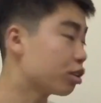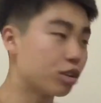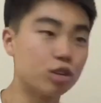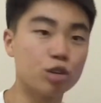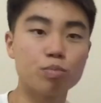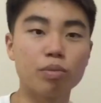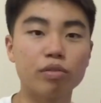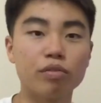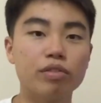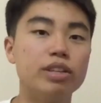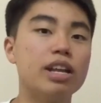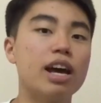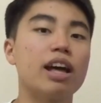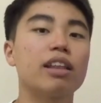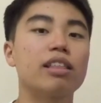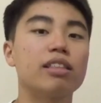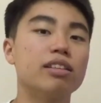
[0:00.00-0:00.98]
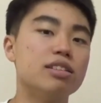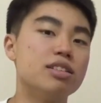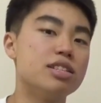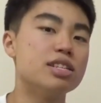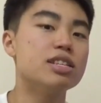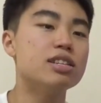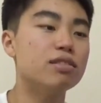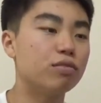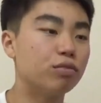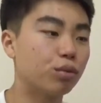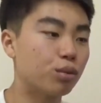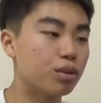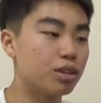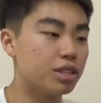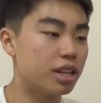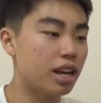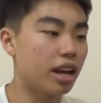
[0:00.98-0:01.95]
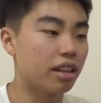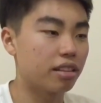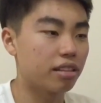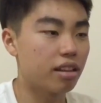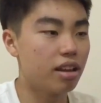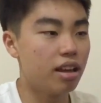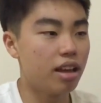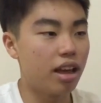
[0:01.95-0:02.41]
group of death. D for death.